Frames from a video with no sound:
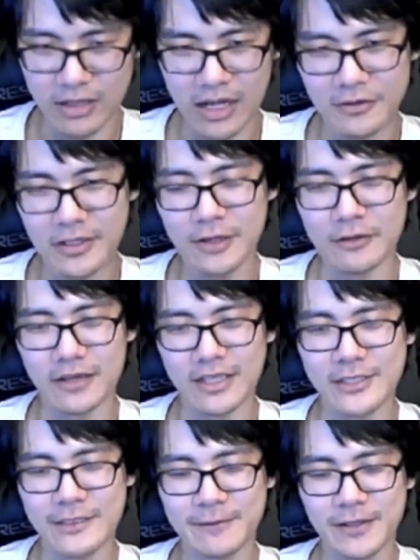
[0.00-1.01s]
I don't know. I
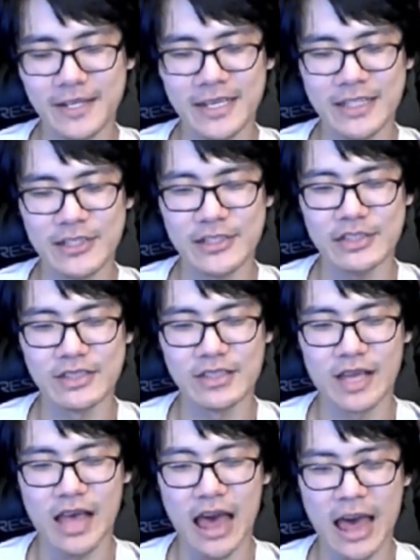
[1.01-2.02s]
just felt like I just
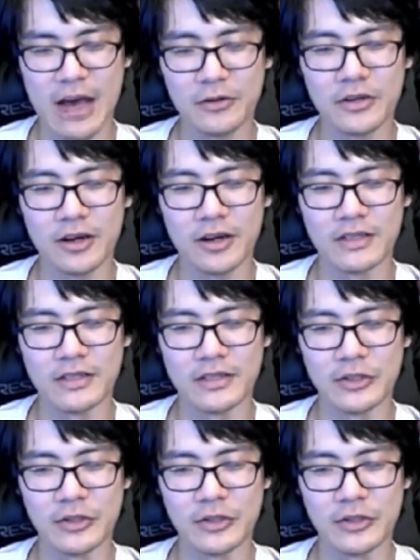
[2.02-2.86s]
held on a little